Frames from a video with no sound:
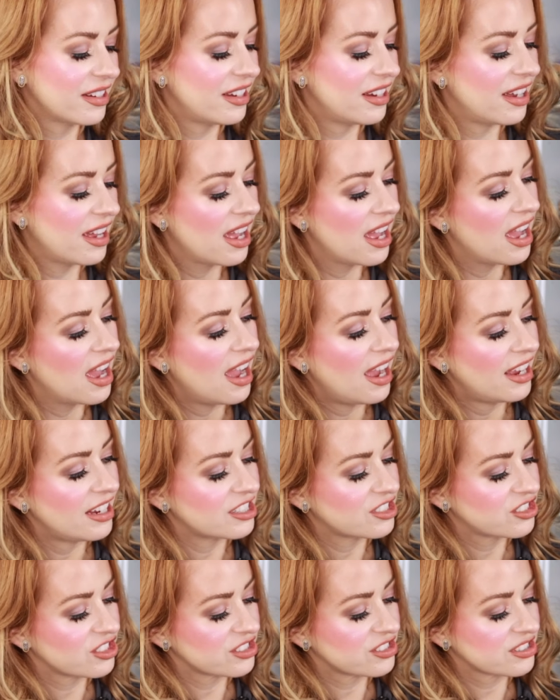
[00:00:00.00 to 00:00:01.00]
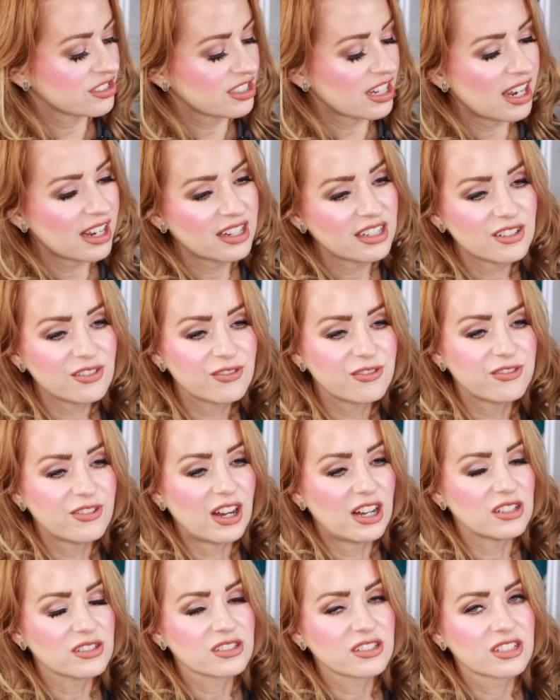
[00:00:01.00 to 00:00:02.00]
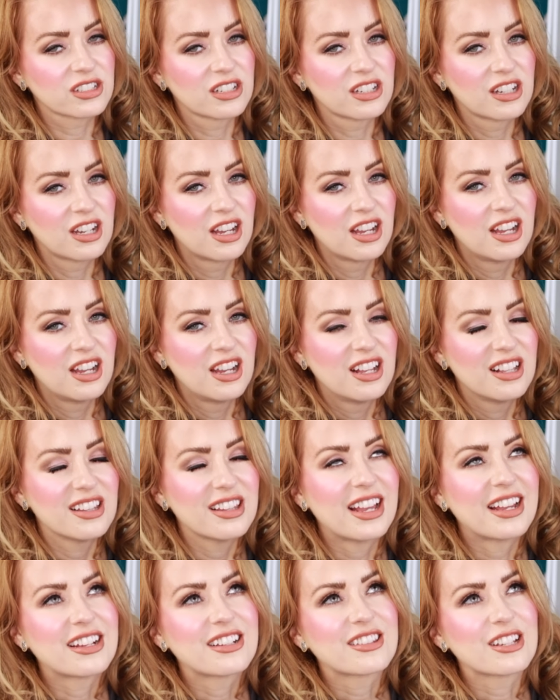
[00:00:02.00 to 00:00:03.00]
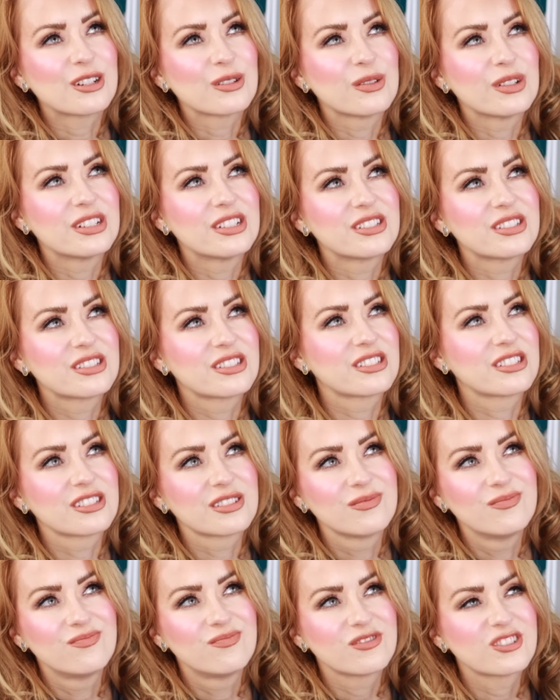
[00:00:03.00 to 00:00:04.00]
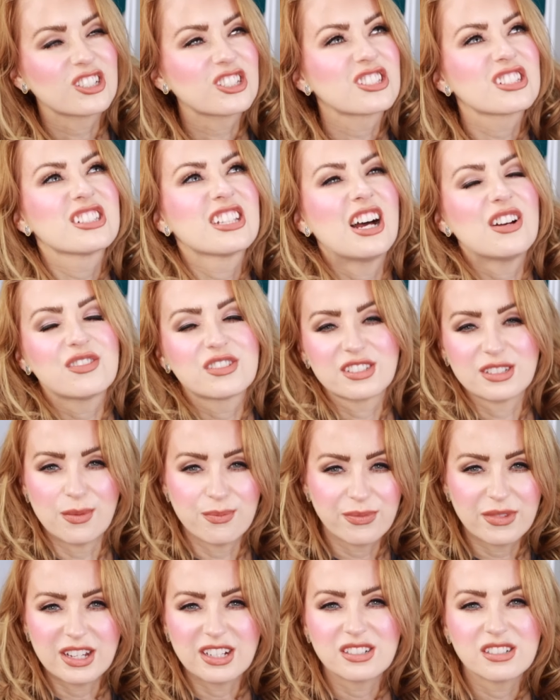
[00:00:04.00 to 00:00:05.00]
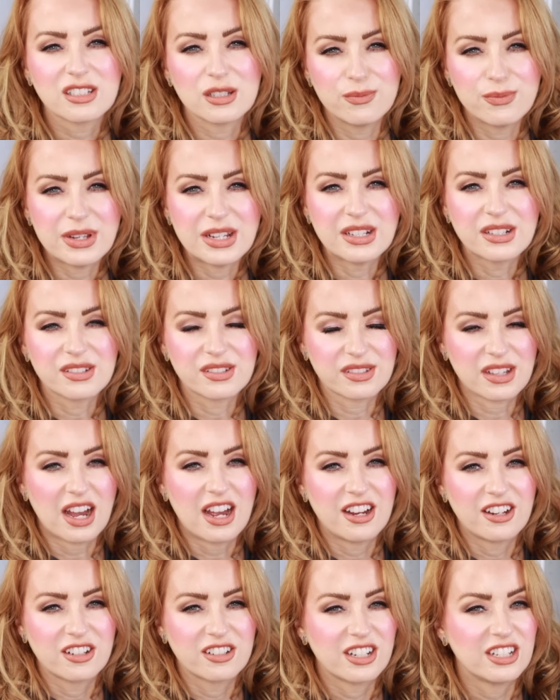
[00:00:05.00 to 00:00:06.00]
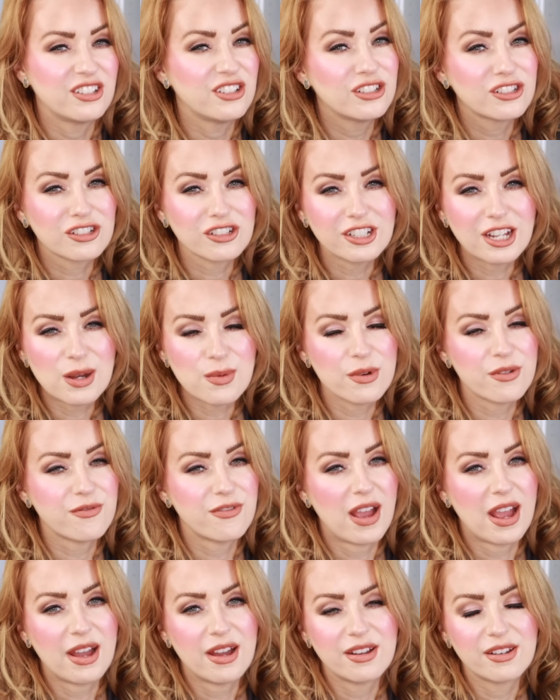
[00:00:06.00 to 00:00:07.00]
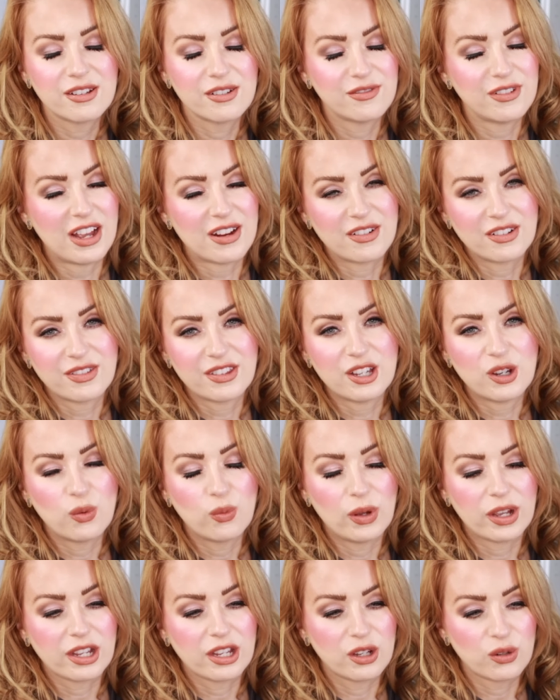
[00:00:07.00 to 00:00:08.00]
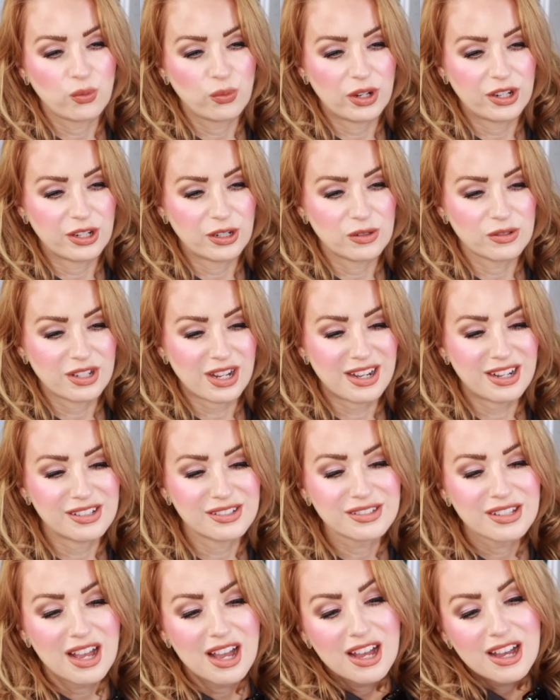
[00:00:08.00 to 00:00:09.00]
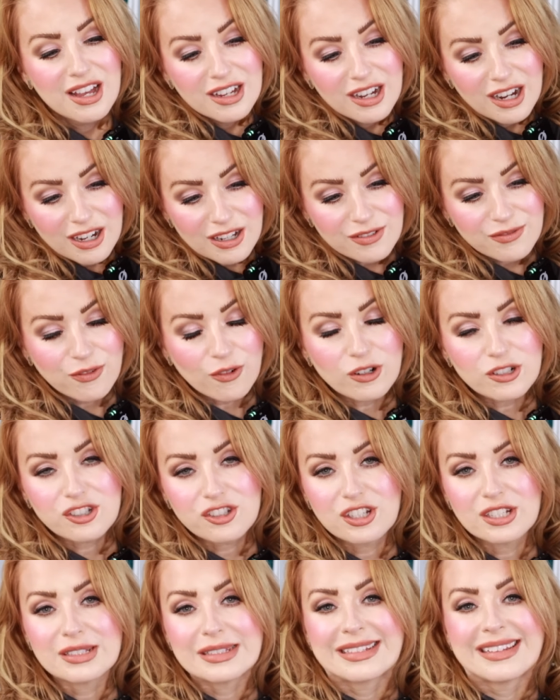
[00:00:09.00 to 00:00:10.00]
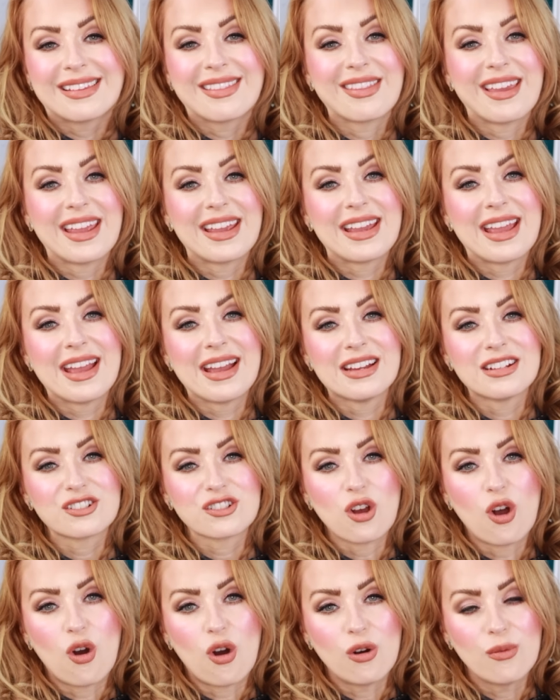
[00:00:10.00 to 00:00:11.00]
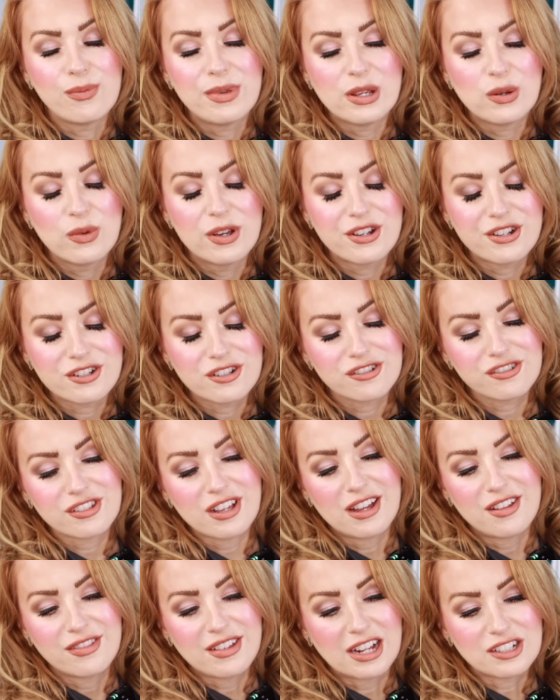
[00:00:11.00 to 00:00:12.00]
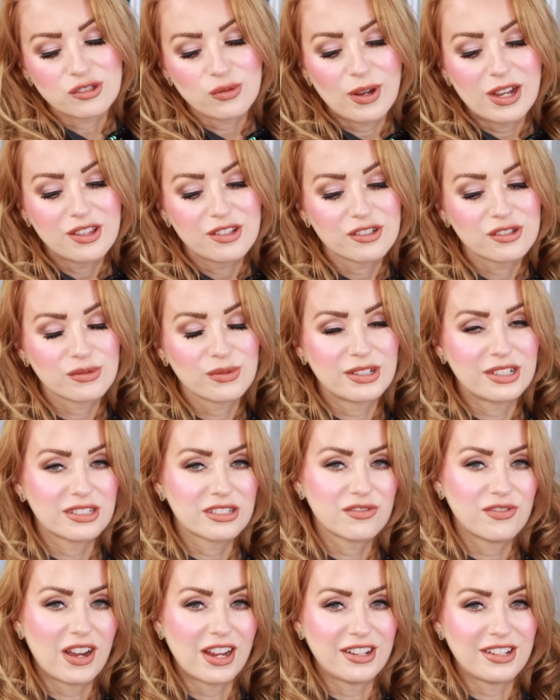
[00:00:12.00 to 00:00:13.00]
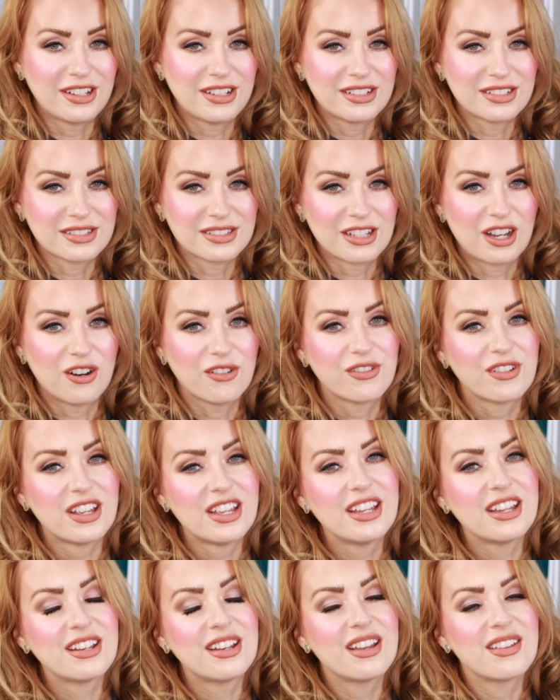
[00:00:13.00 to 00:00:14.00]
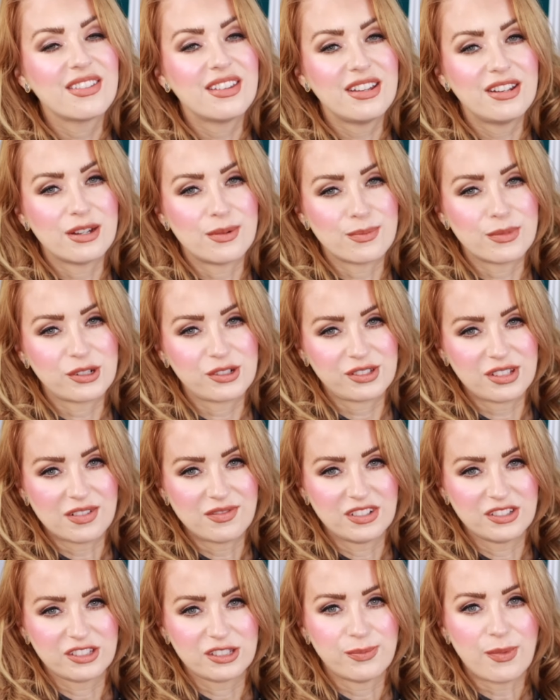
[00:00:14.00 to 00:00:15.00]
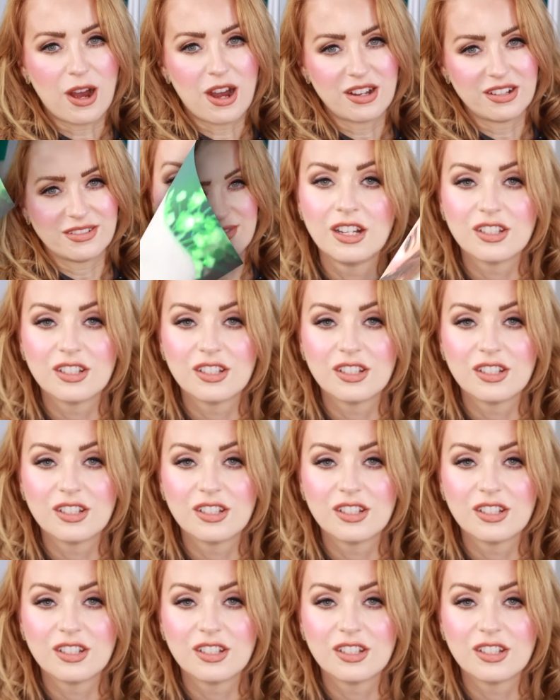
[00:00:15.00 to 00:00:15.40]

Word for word: it, it just kind of felt like there was just left something to be desired. And usually I'm a fan of everything Wicked Widow does, Unfortunately, they can't all be winners, and that's why this one is finding itself in the number seven spot.